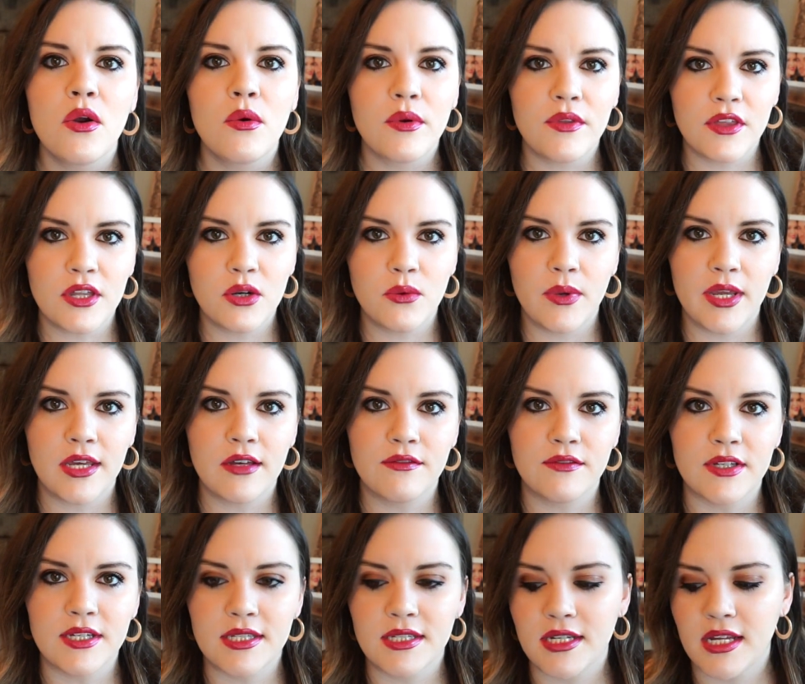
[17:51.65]
within a week
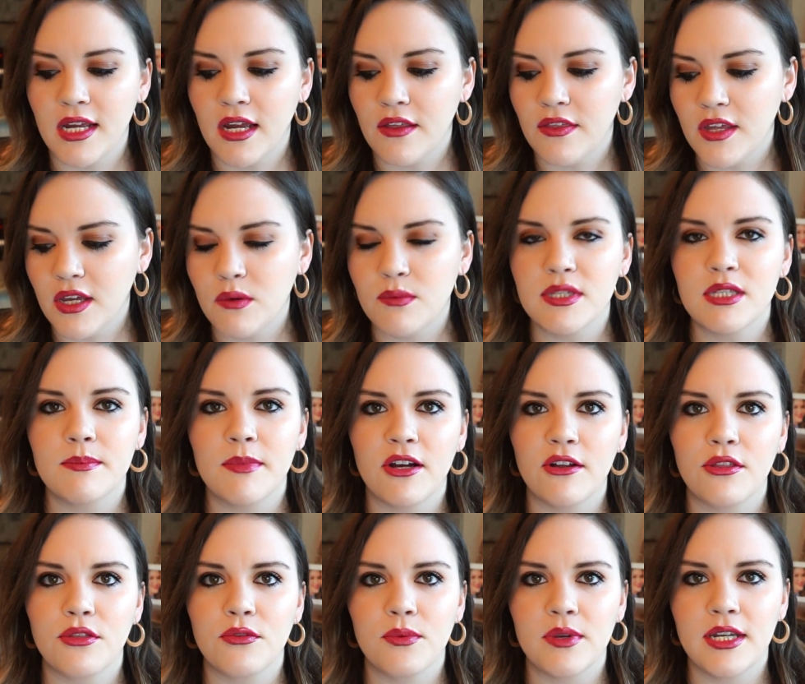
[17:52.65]
of listing. I think it was
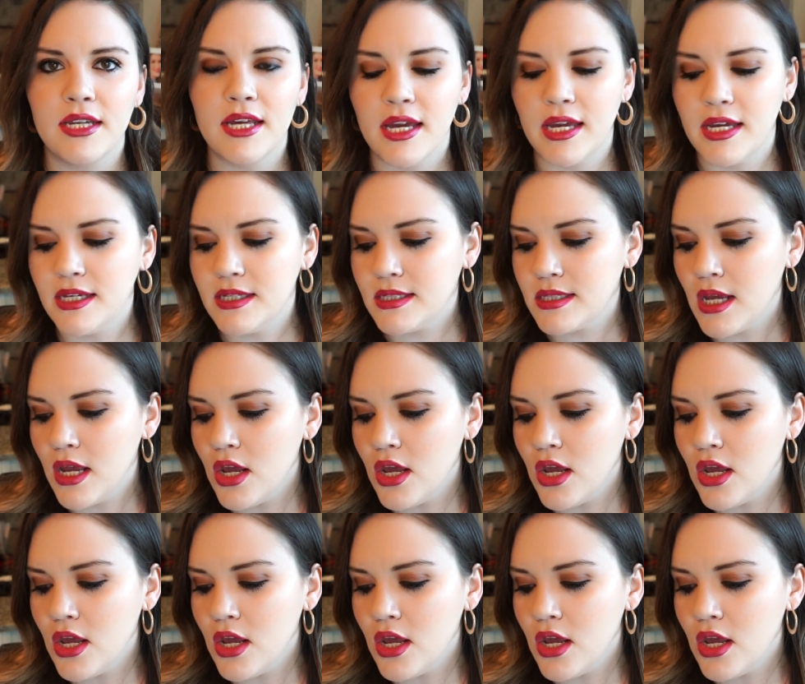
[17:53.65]
about 3 days.